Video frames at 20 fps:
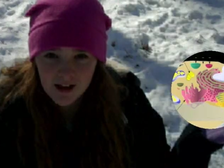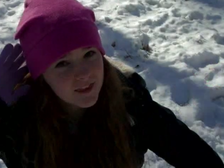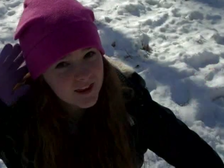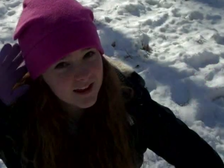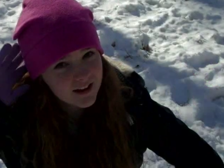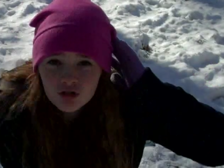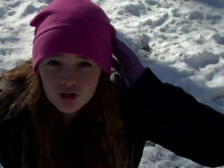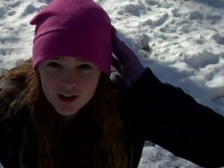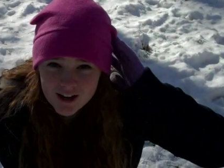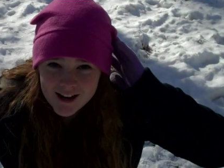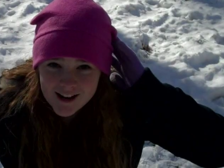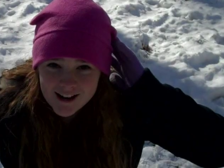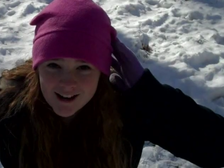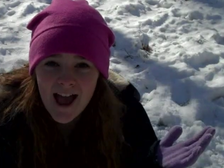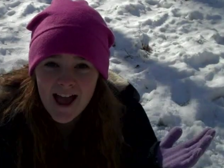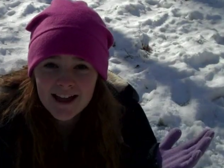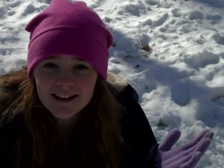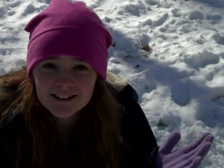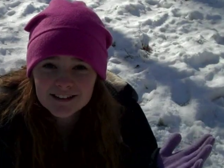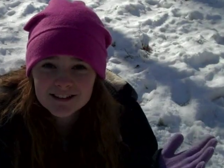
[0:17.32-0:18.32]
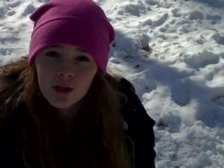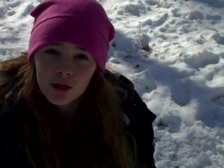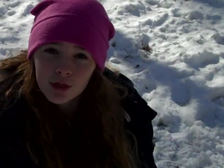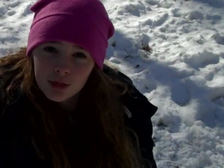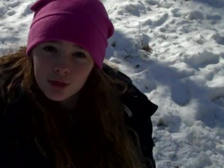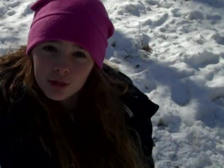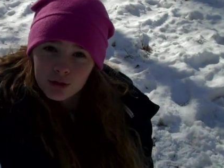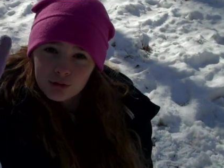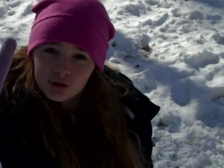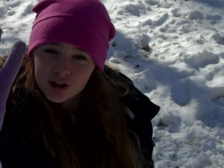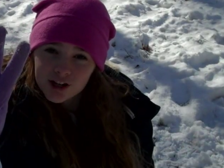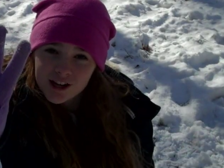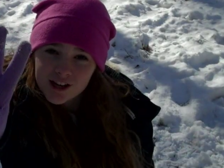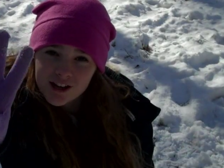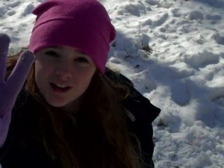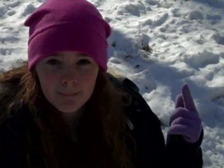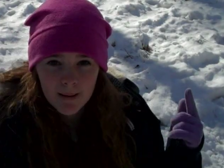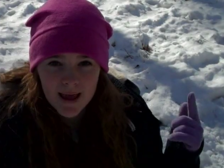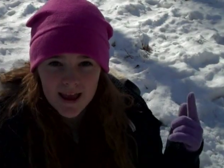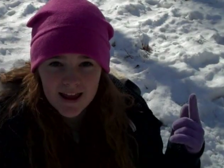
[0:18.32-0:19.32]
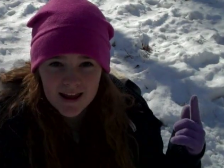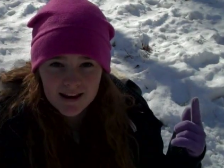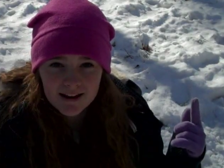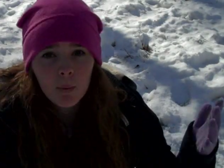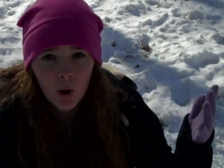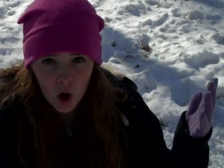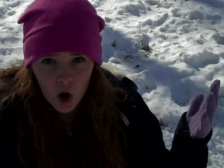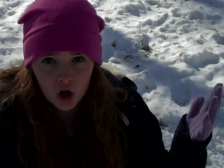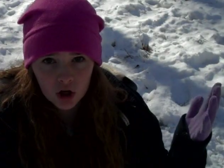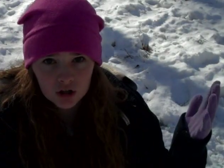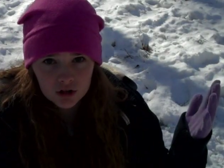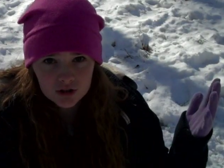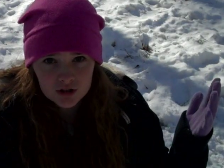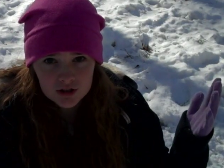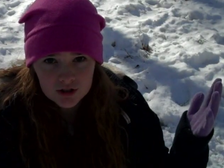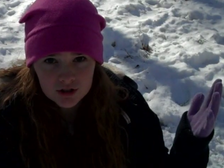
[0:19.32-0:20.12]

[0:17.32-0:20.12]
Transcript: theory has three main parts.